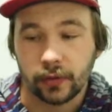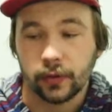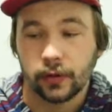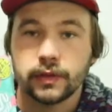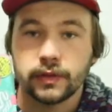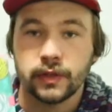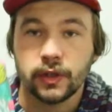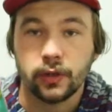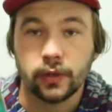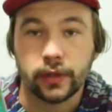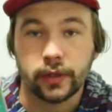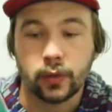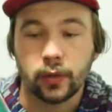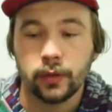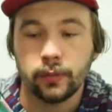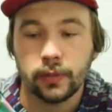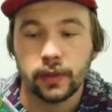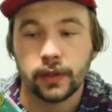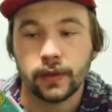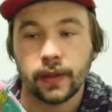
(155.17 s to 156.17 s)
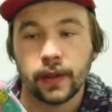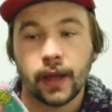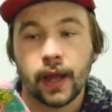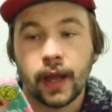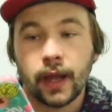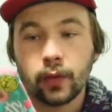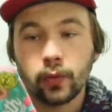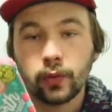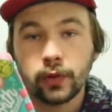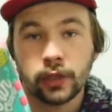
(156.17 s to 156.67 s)
So equipment that
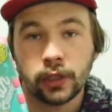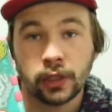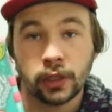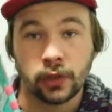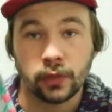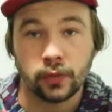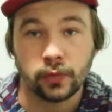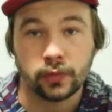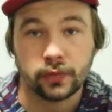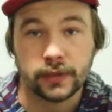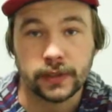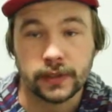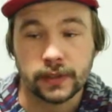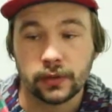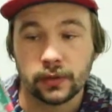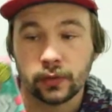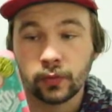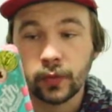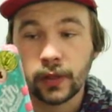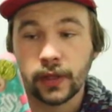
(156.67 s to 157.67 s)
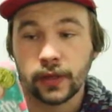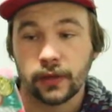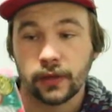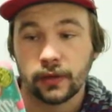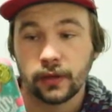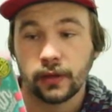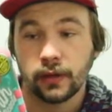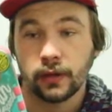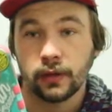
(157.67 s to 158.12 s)
I would use with